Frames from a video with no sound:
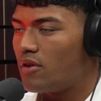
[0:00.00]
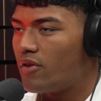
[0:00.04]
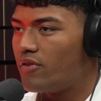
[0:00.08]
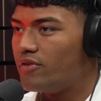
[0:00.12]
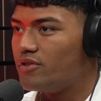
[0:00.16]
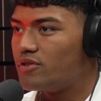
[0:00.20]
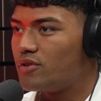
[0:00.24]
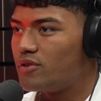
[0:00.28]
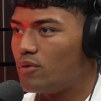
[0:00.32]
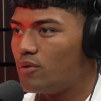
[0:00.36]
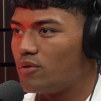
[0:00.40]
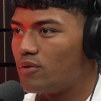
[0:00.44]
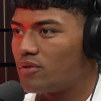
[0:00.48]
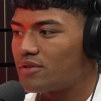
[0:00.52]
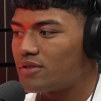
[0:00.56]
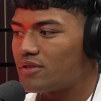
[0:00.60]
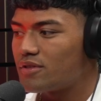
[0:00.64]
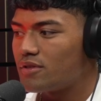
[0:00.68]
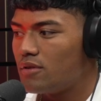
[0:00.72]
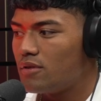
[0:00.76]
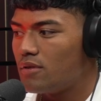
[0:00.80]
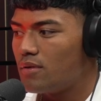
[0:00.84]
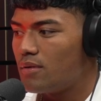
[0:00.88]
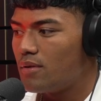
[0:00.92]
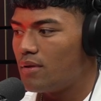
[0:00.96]
Orange Hawks.
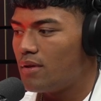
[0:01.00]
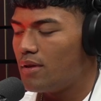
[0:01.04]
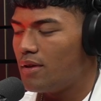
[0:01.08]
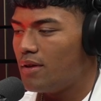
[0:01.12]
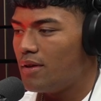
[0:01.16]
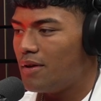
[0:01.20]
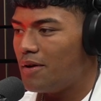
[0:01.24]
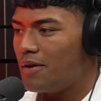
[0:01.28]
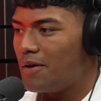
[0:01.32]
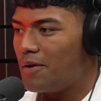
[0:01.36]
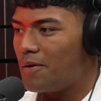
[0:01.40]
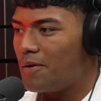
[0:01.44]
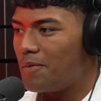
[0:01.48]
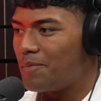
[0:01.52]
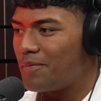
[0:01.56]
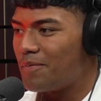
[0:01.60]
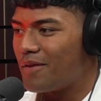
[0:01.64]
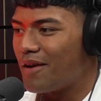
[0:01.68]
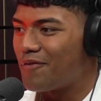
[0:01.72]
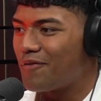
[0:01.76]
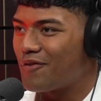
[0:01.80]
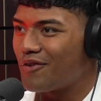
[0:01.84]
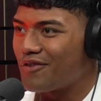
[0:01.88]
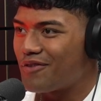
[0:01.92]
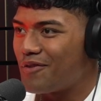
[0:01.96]

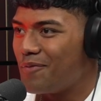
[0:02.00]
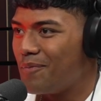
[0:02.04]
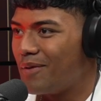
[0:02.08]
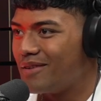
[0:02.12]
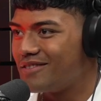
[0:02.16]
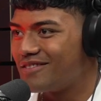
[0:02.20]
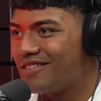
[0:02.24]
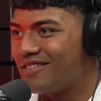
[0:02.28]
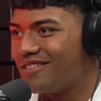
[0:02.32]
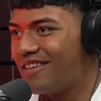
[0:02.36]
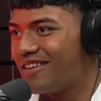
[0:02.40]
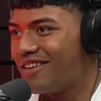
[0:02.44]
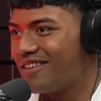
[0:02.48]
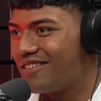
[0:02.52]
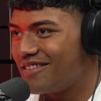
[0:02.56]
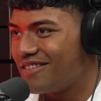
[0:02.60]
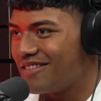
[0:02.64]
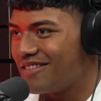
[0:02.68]
I forgot to mention that.